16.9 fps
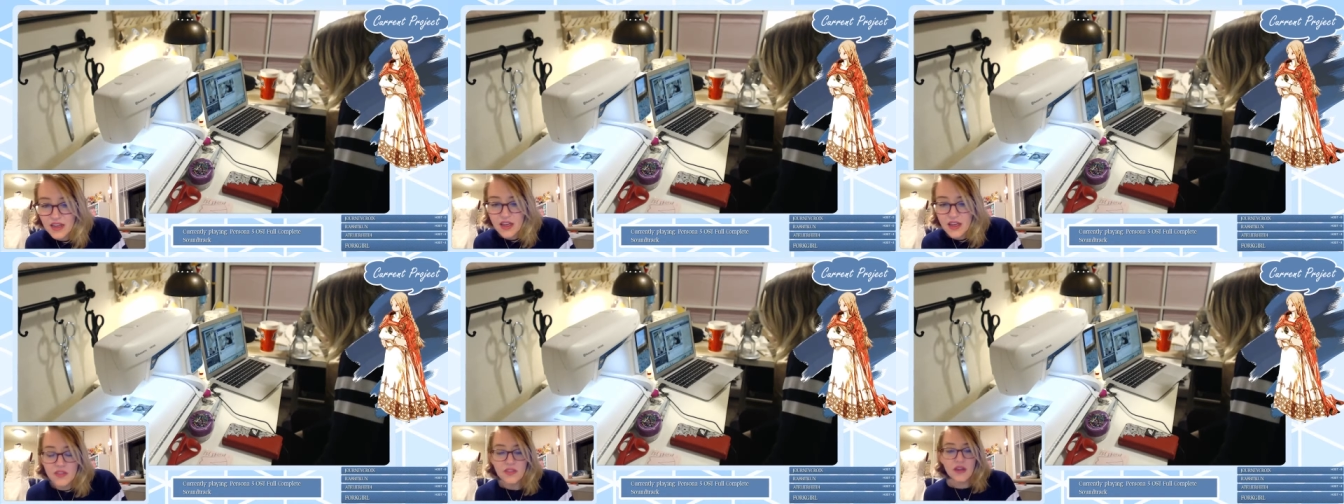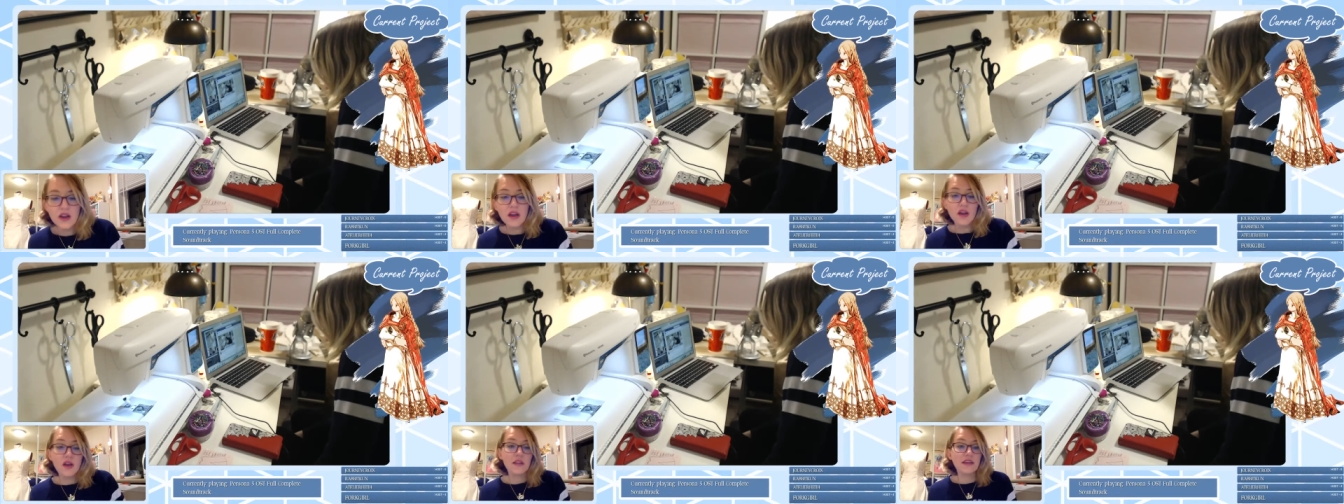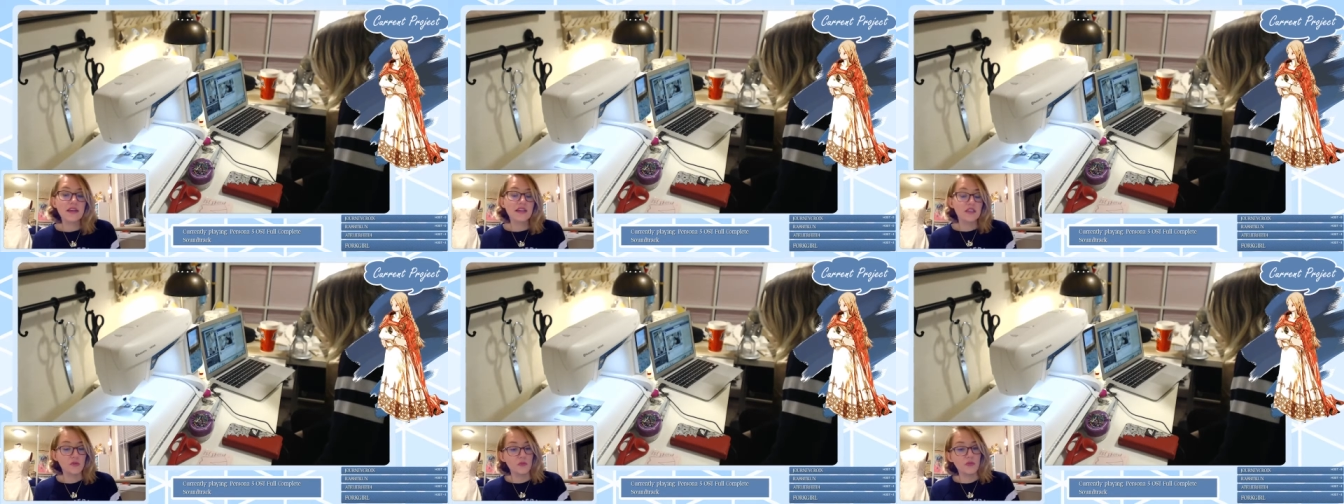There, at
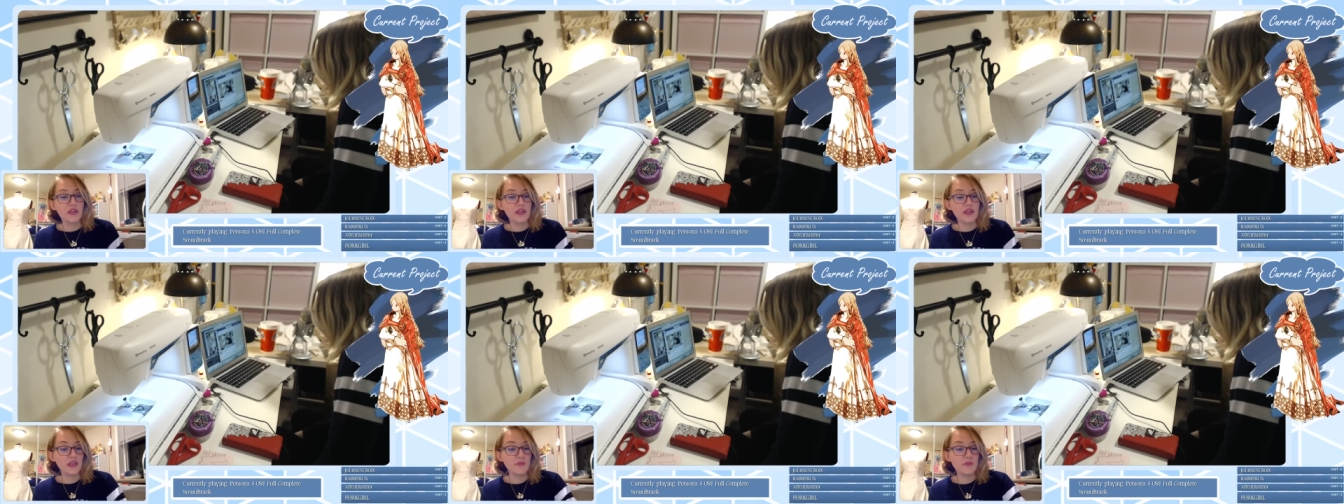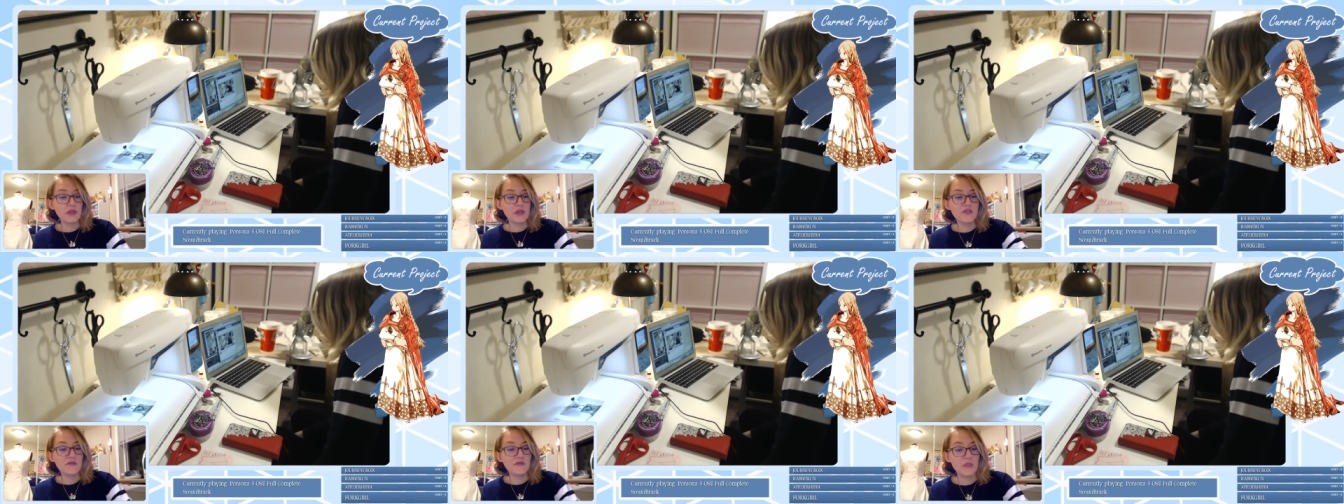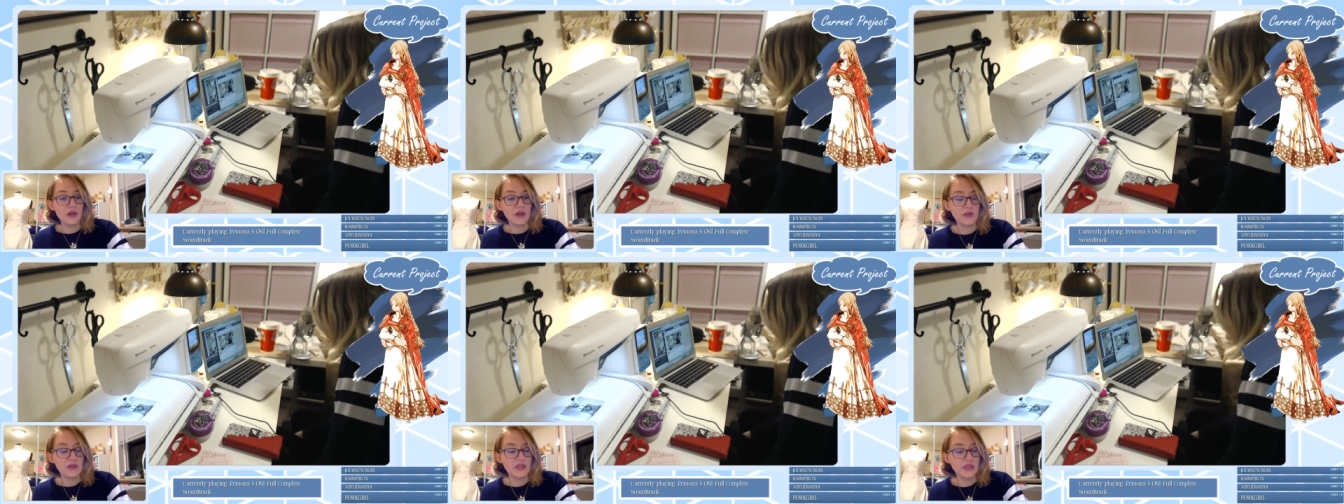least we did get PS.
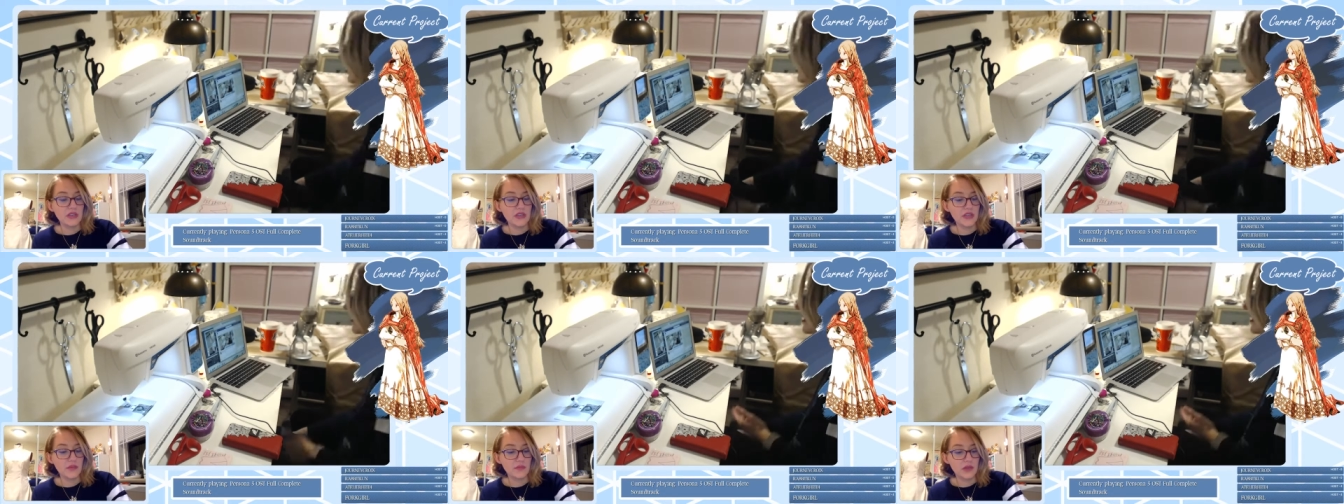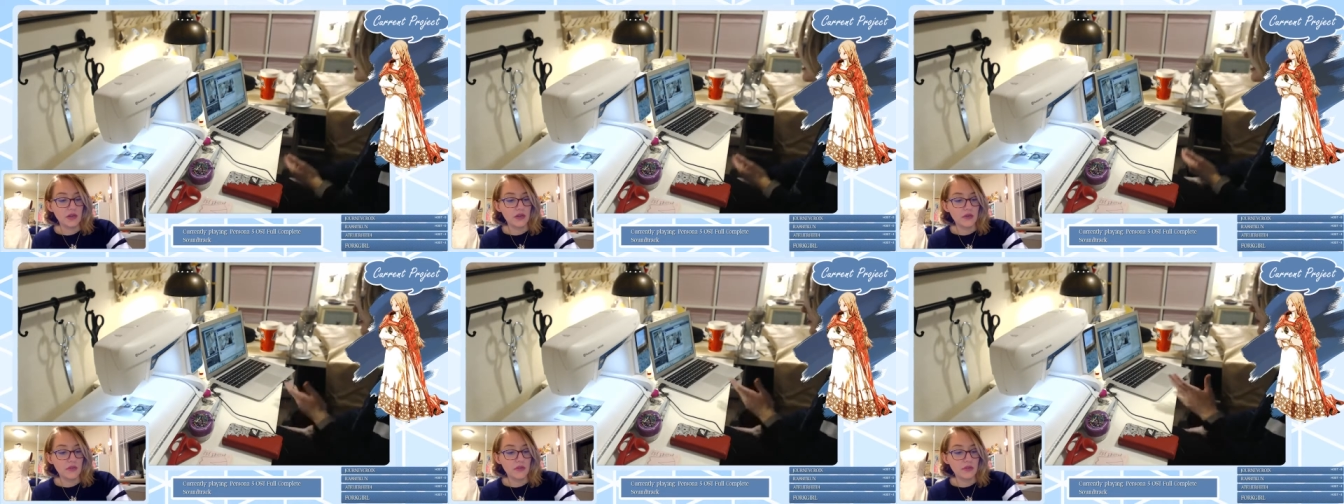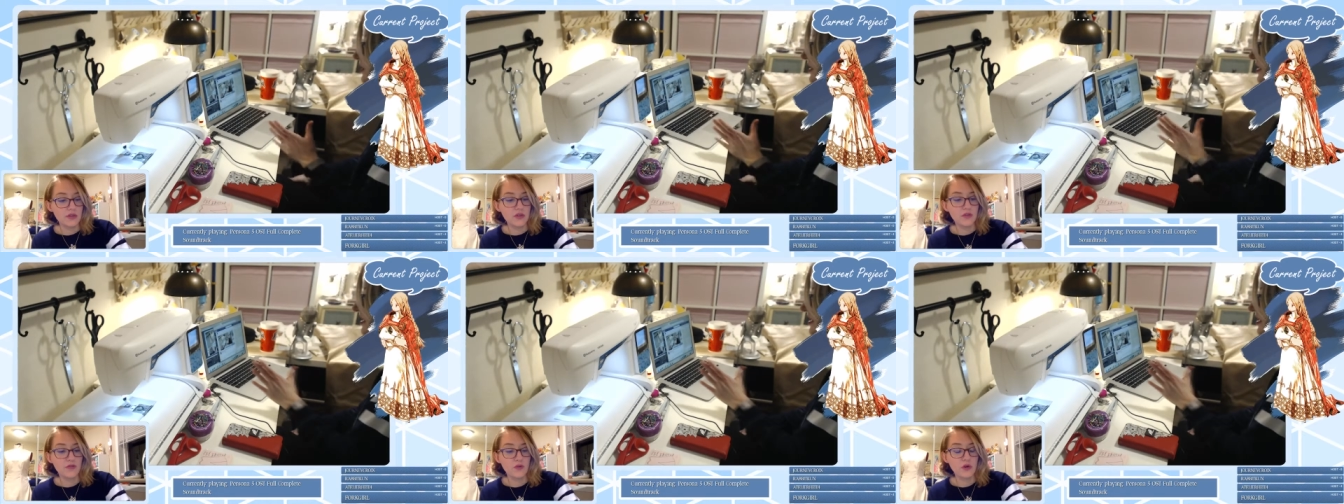Uh, we did get uh,
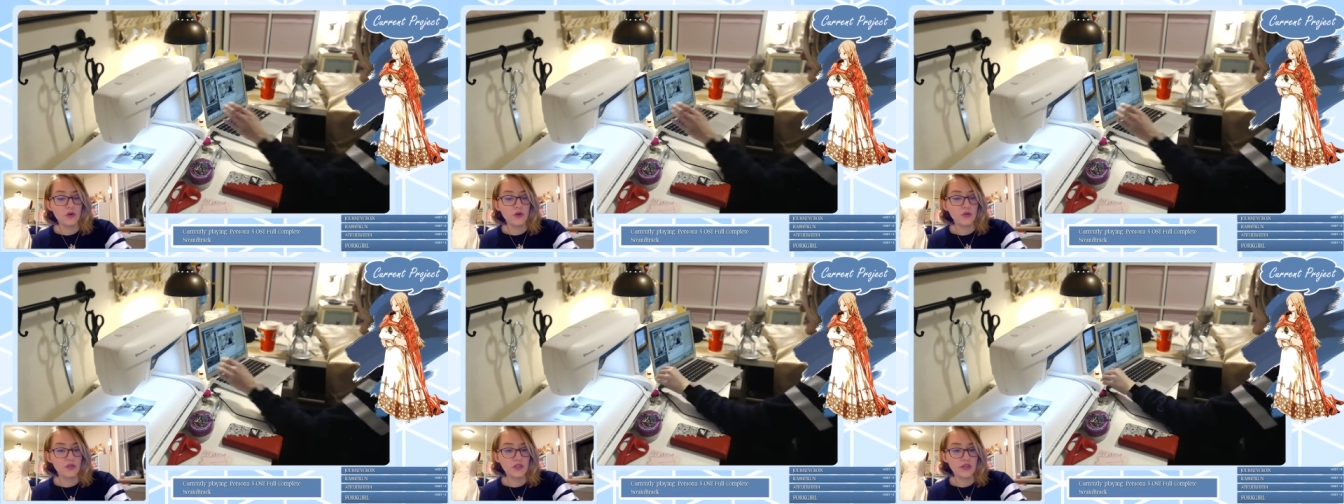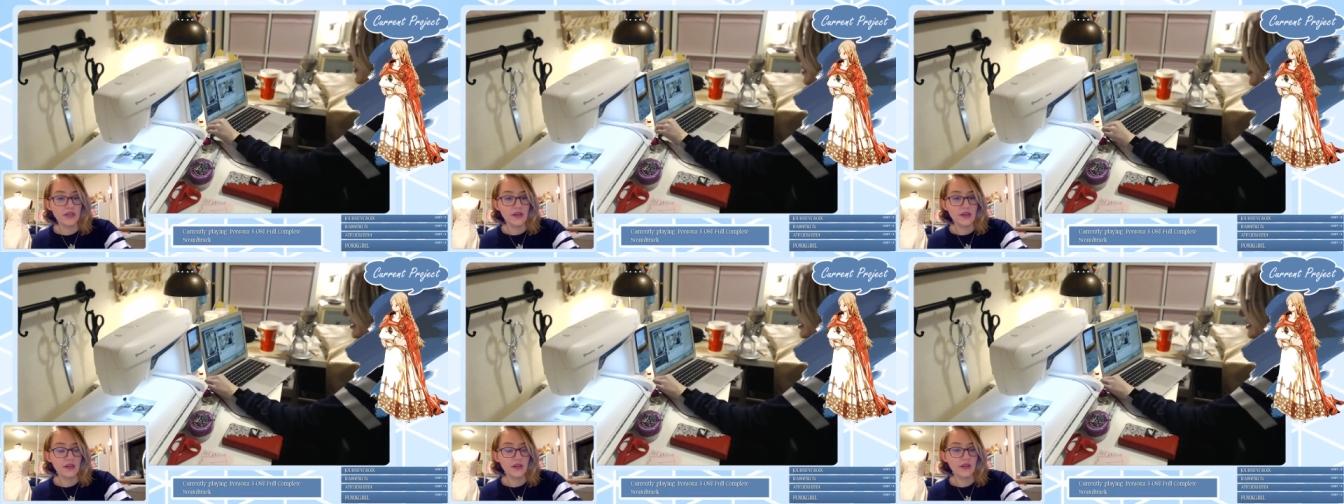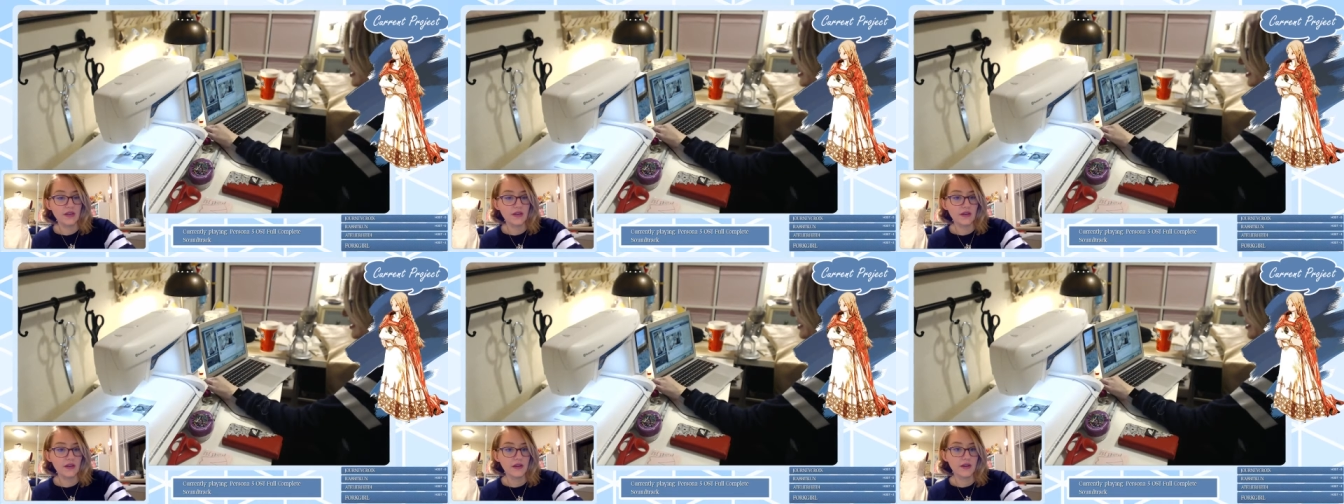Persona 4 Golden.
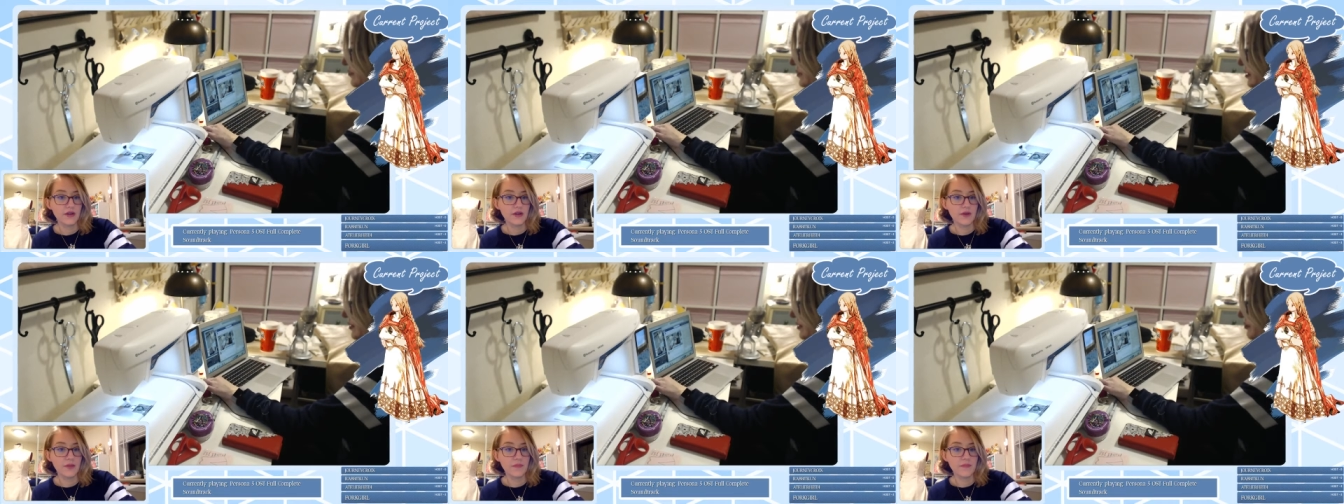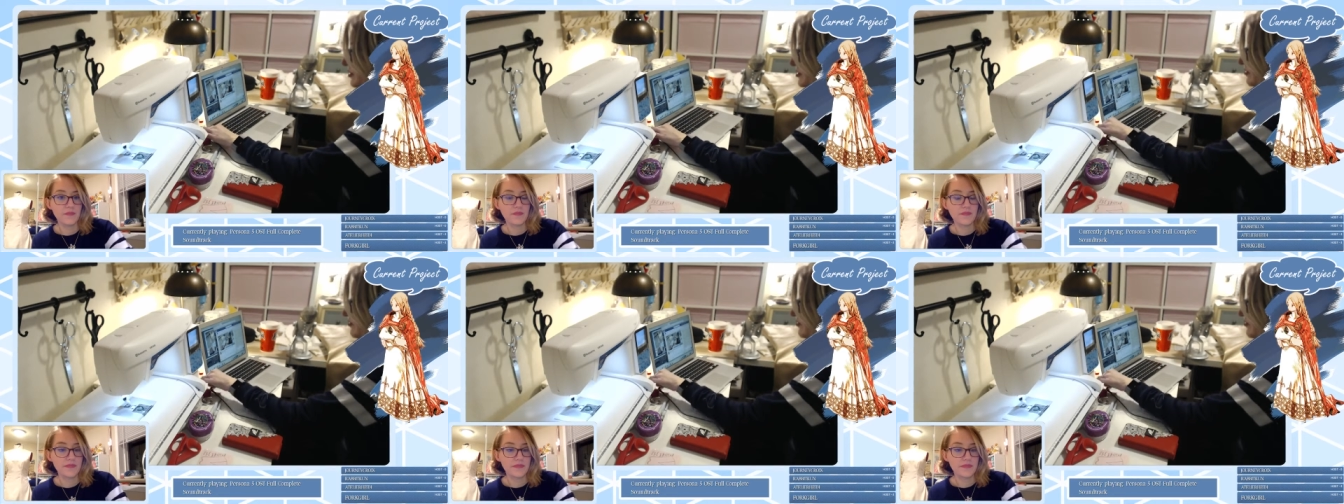Um,